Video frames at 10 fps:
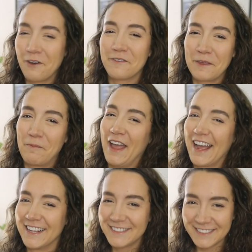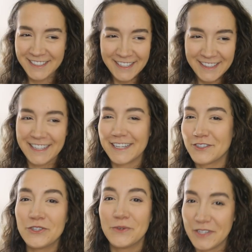over the past like
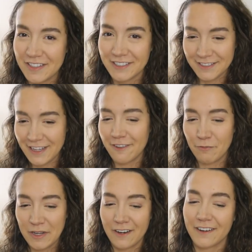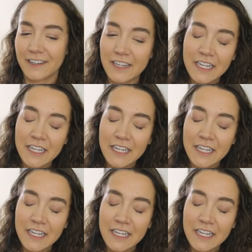2 years, I've been on a